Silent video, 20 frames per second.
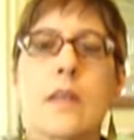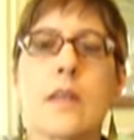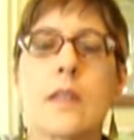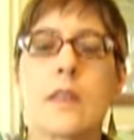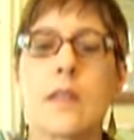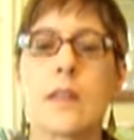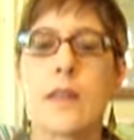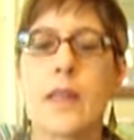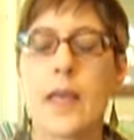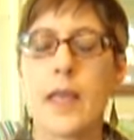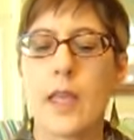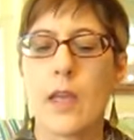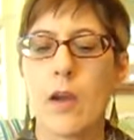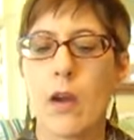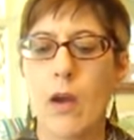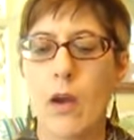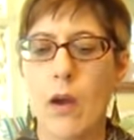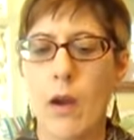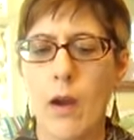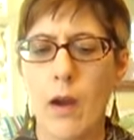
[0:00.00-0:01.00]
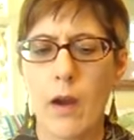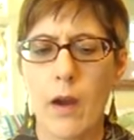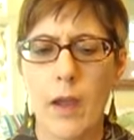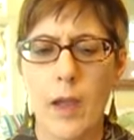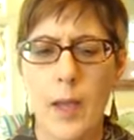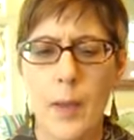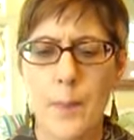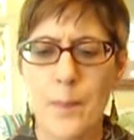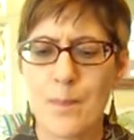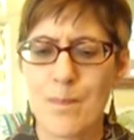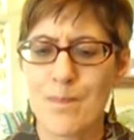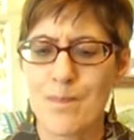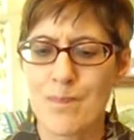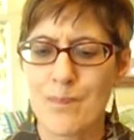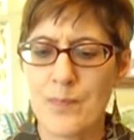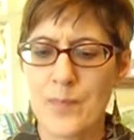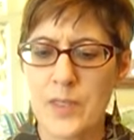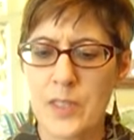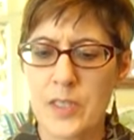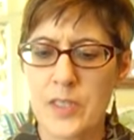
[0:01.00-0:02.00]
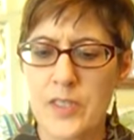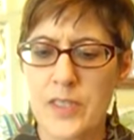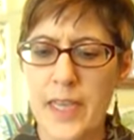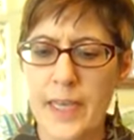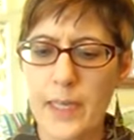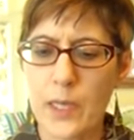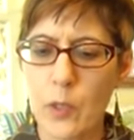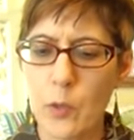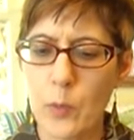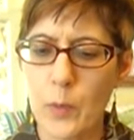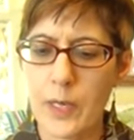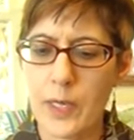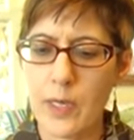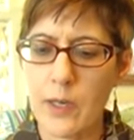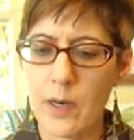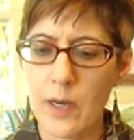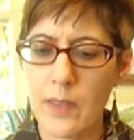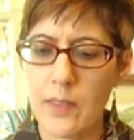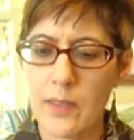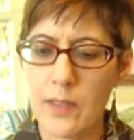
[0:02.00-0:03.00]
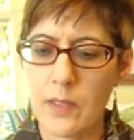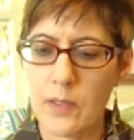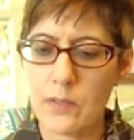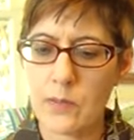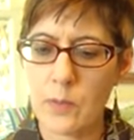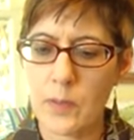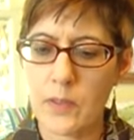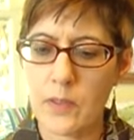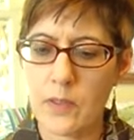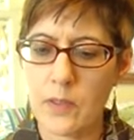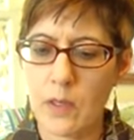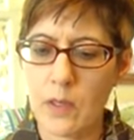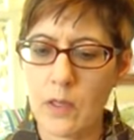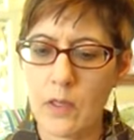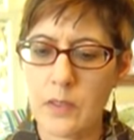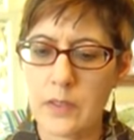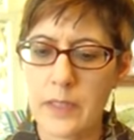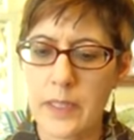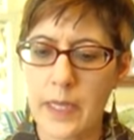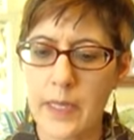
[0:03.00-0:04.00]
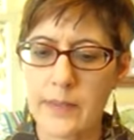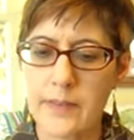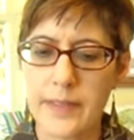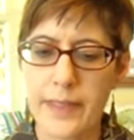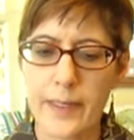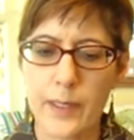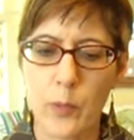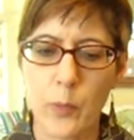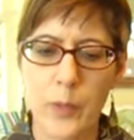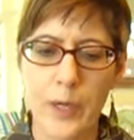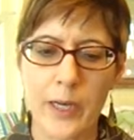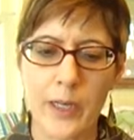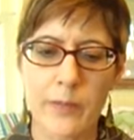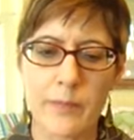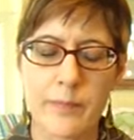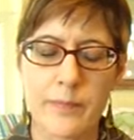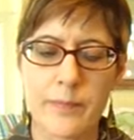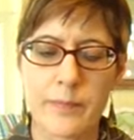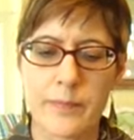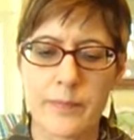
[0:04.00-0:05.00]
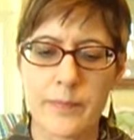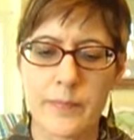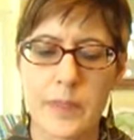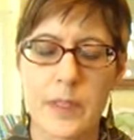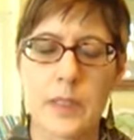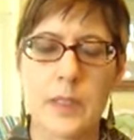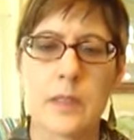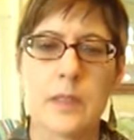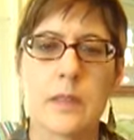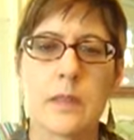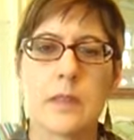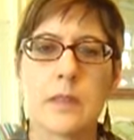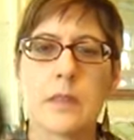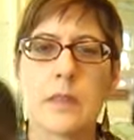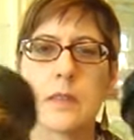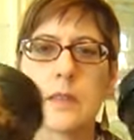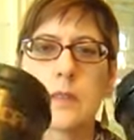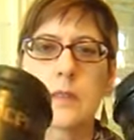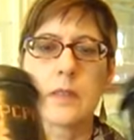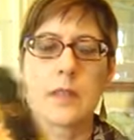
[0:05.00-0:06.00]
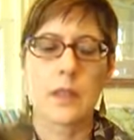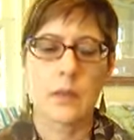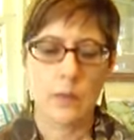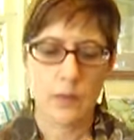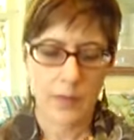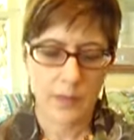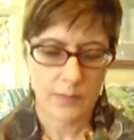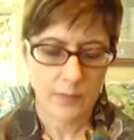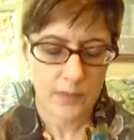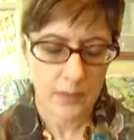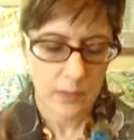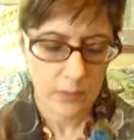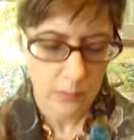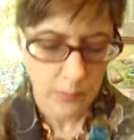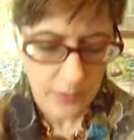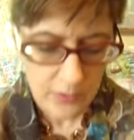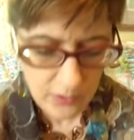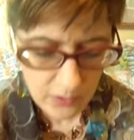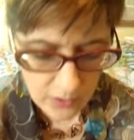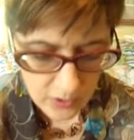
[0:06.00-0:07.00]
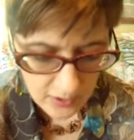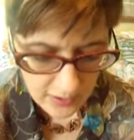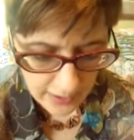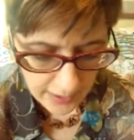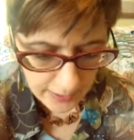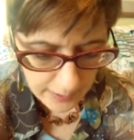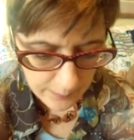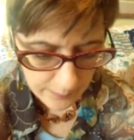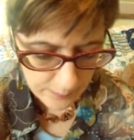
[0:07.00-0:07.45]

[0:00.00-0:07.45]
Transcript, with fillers: They are um, Ware, I think is what they're called. Yeah, Ware. So I'll have to research that.